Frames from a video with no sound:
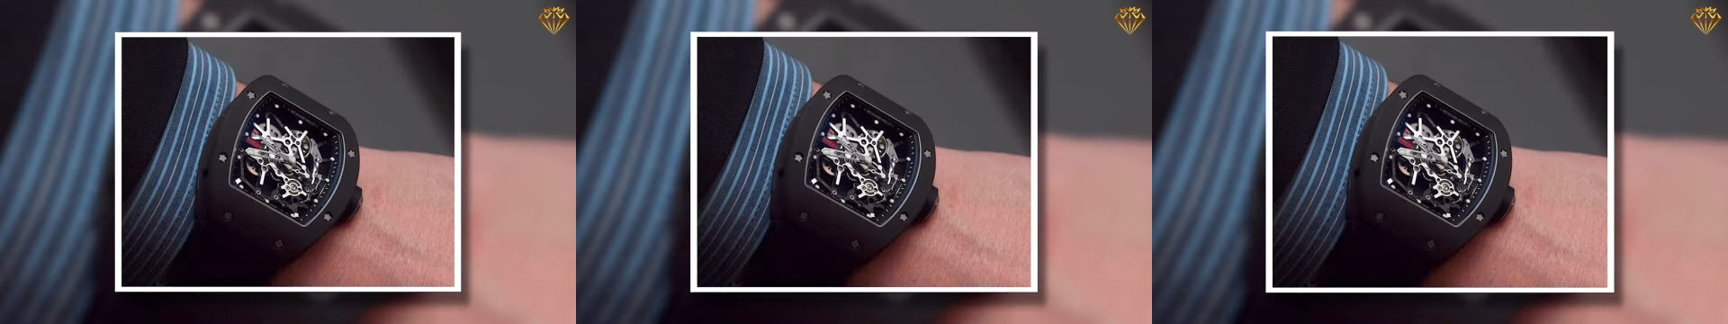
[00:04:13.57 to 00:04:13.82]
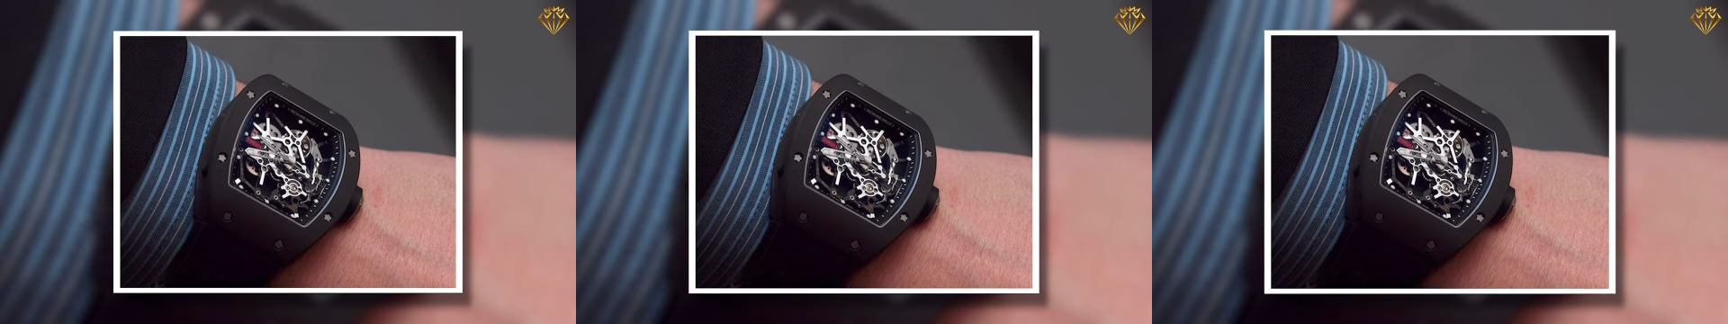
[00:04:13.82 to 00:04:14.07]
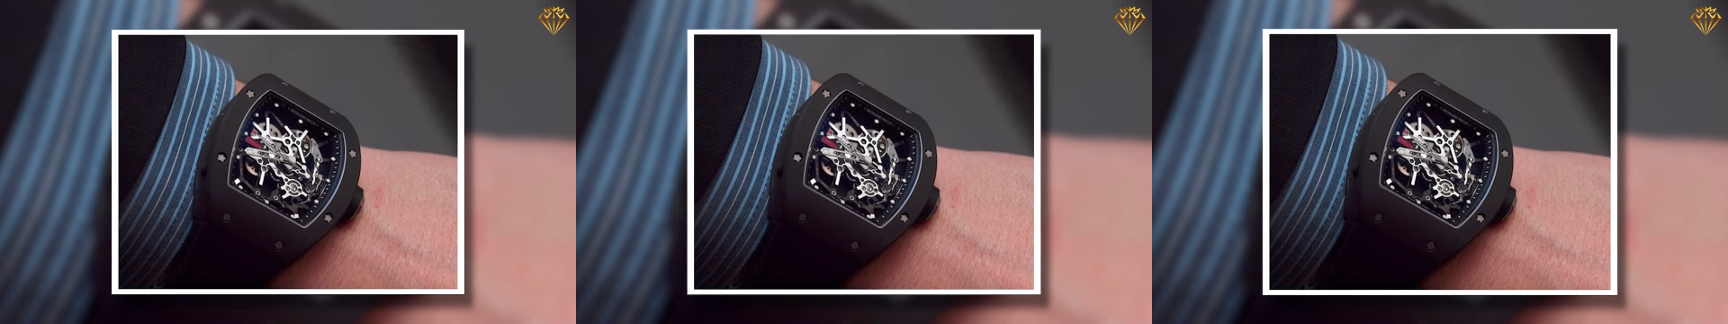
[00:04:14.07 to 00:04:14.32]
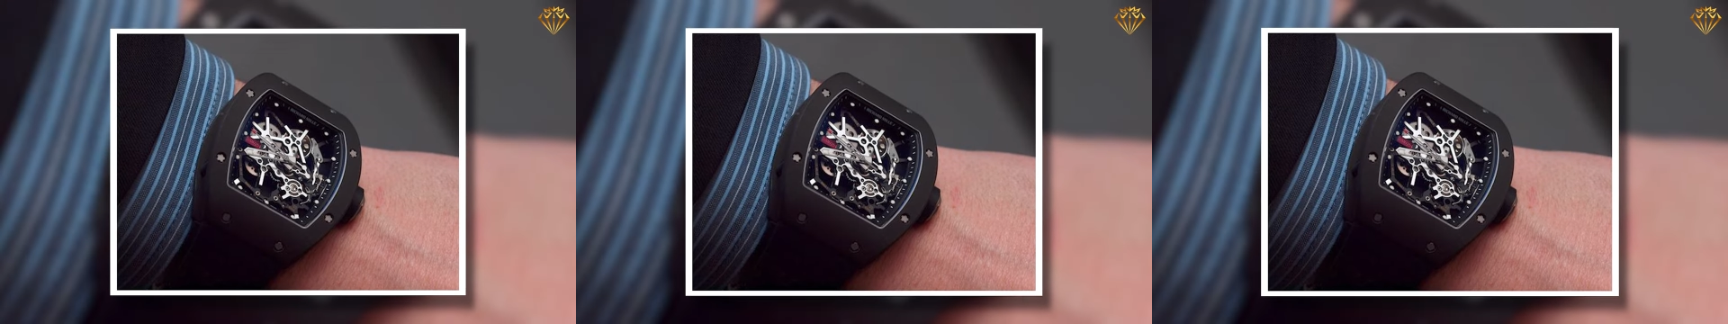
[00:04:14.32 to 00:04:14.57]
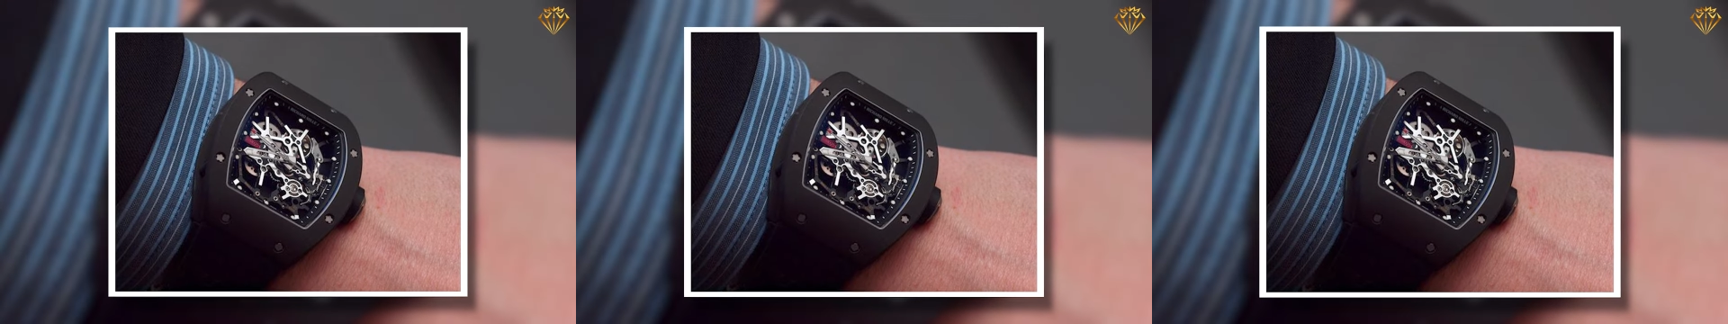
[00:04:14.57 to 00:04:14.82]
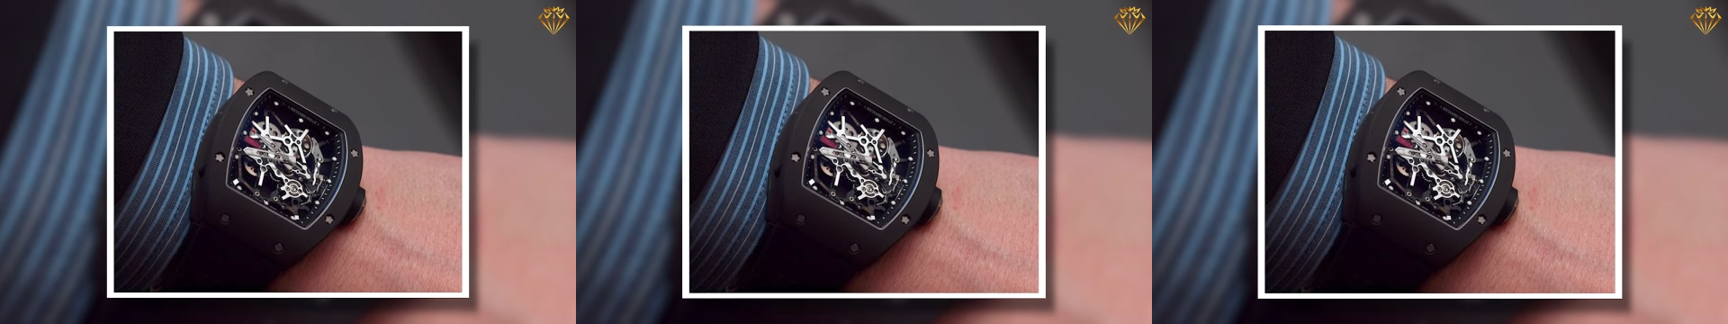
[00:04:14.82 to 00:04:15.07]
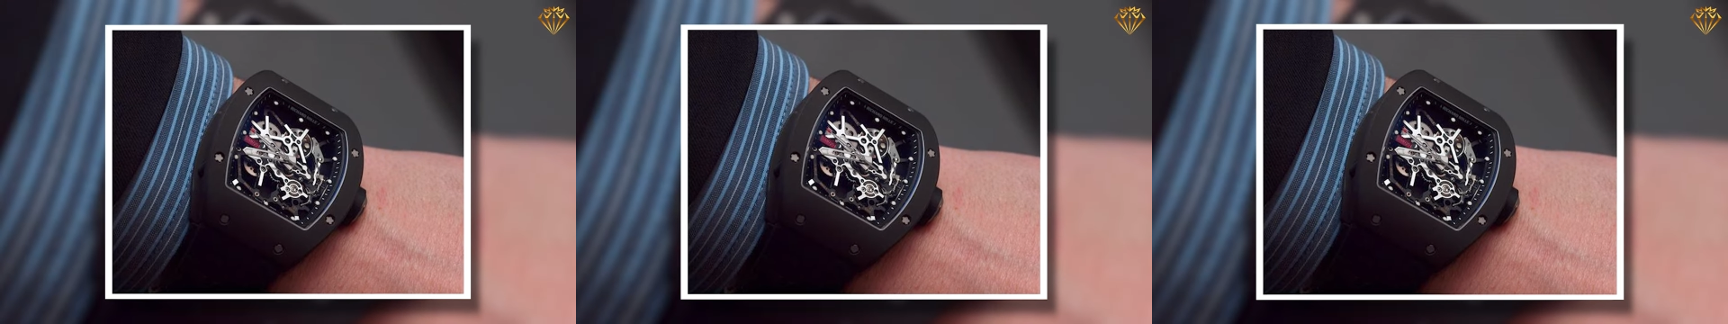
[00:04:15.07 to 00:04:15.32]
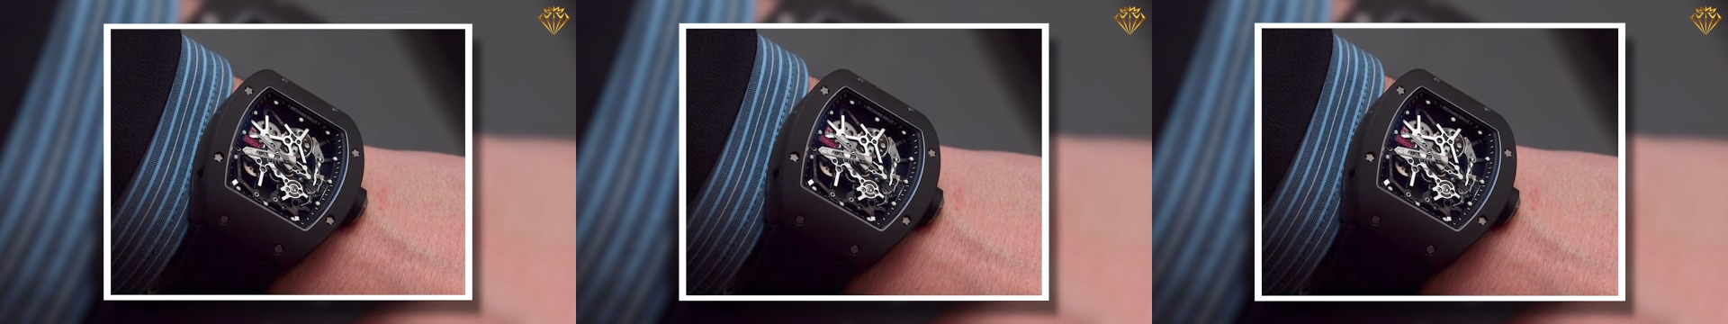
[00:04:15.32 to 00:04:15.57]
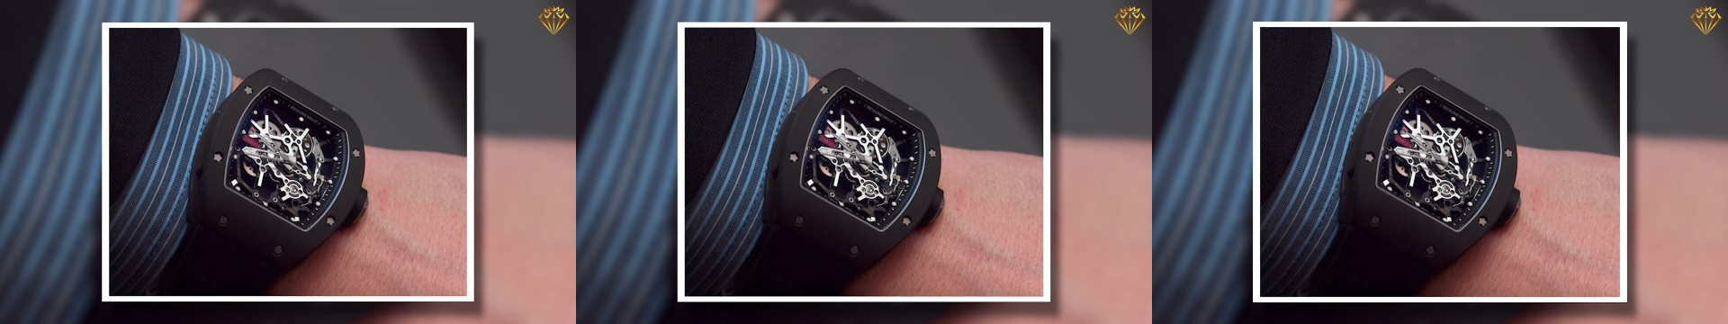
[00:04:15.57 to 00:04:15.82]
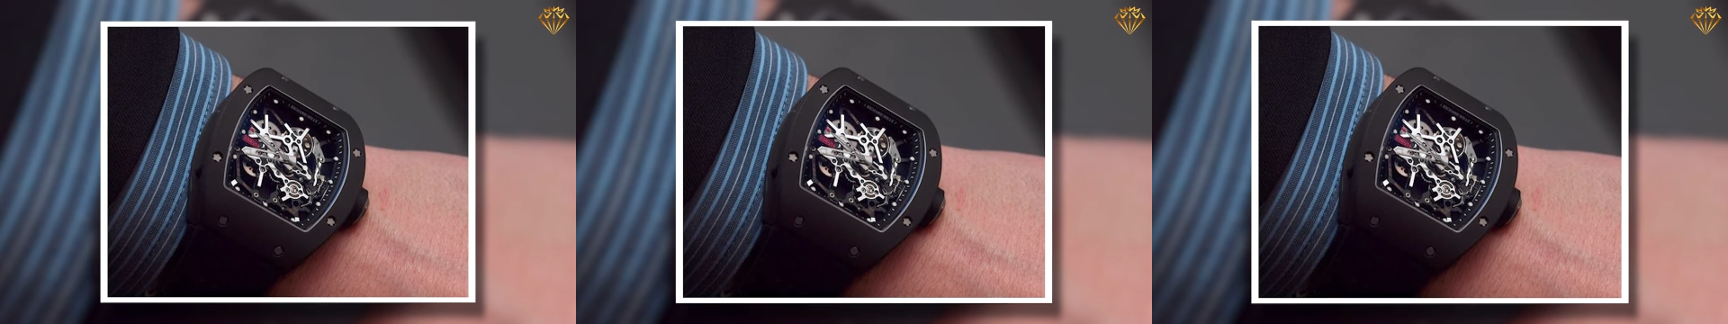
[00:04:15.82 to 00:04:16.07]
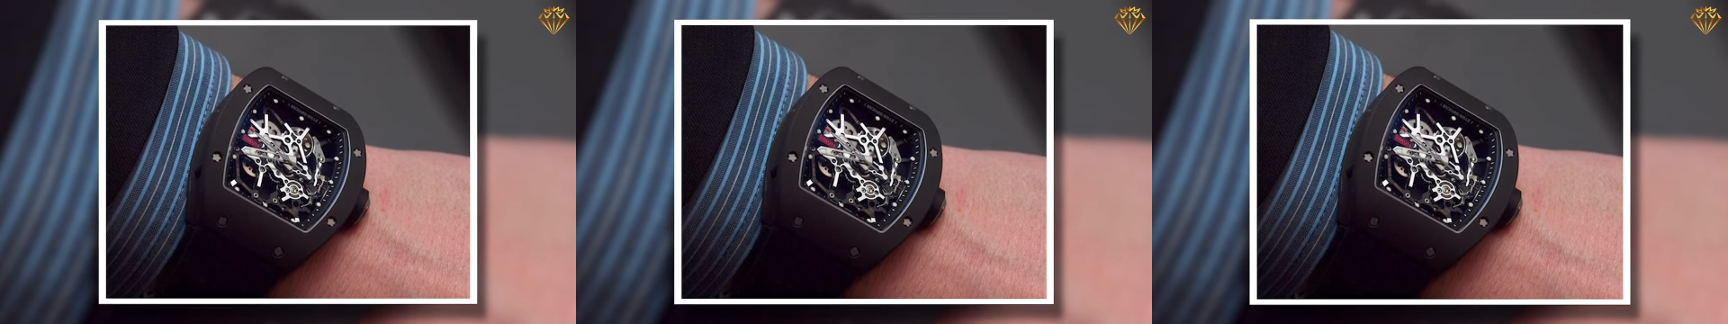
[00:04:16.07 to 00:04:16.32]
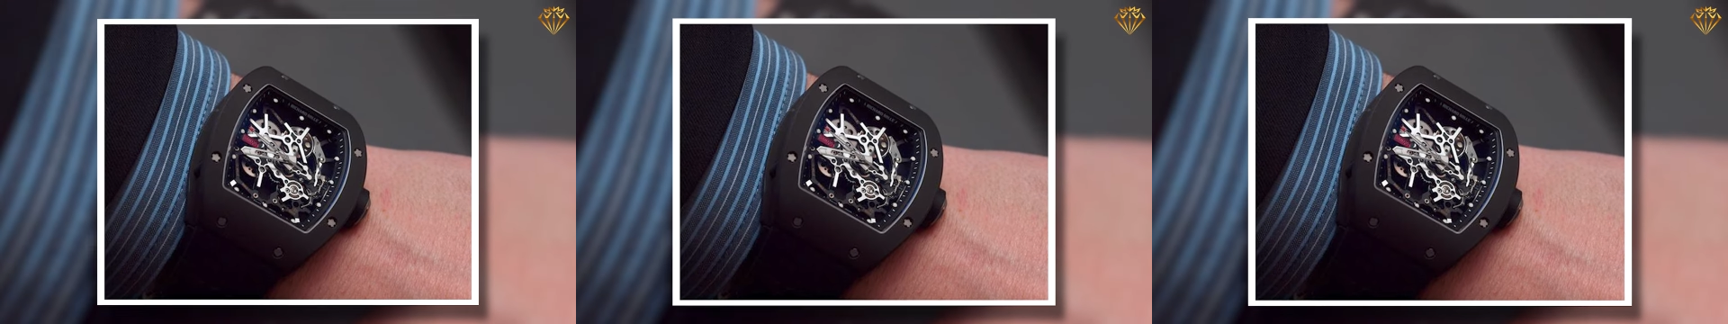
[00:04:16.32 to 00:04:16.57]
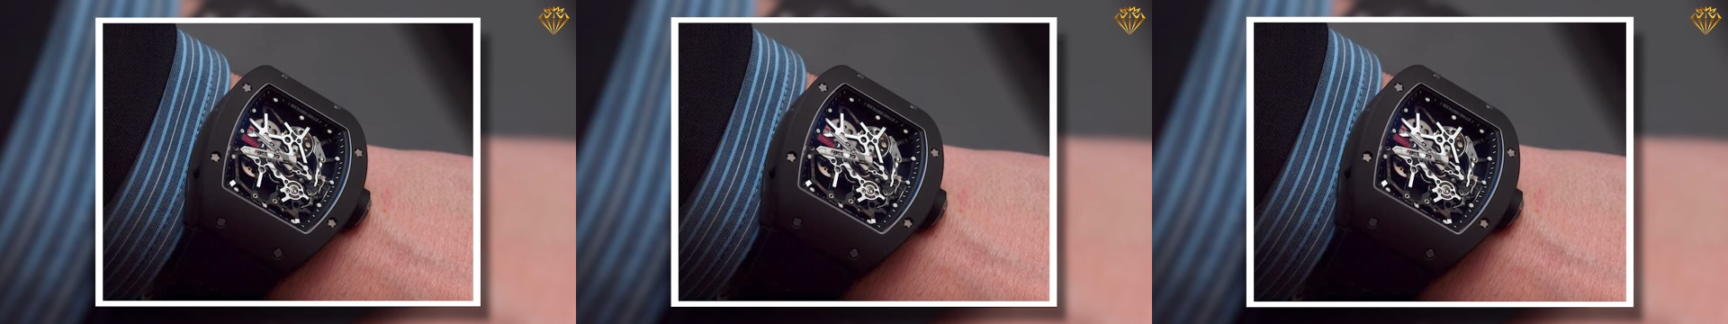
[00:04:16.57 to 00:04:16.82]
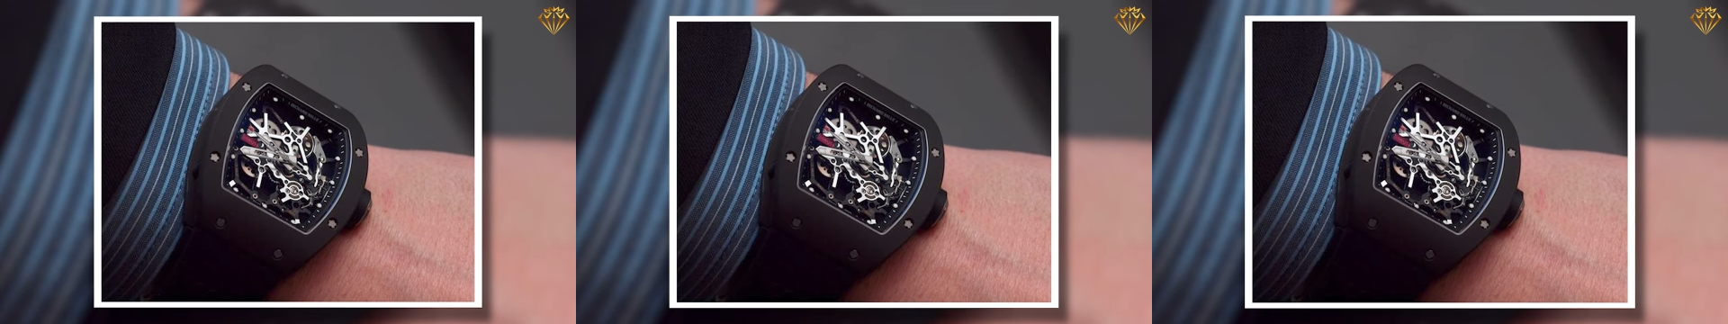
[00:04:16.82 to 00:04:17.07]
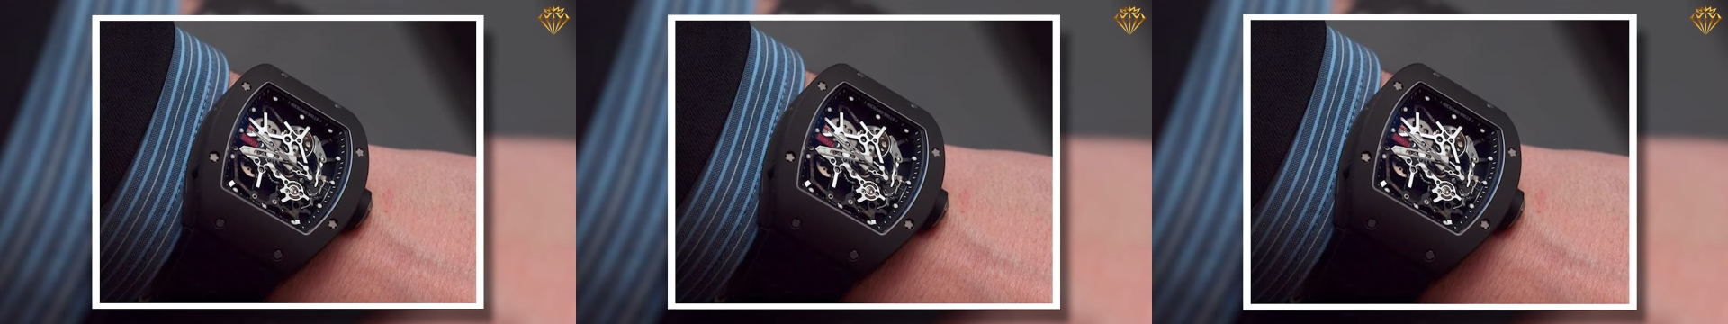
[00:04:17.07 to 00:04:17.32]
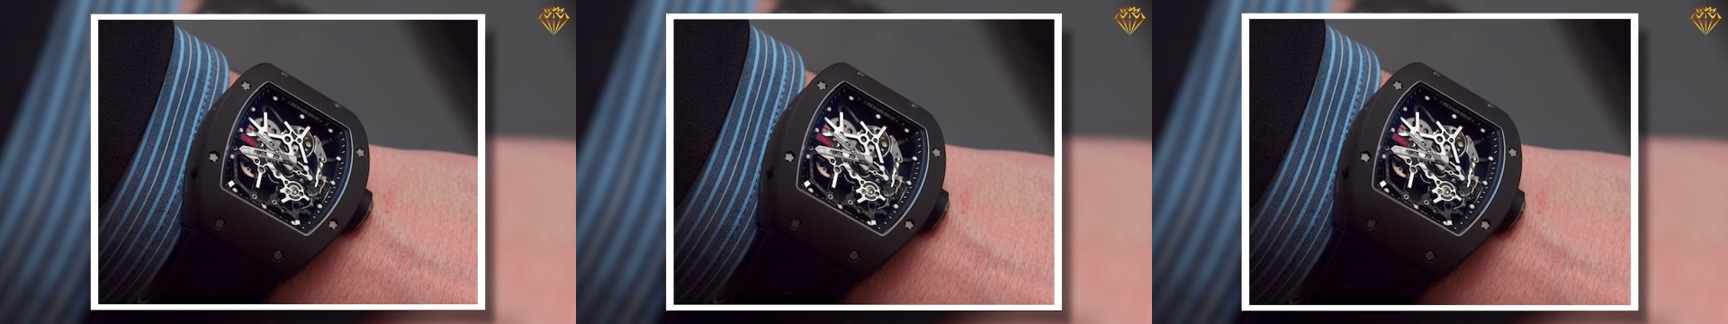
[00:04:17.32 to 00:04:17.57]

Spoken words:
(no speaker visible)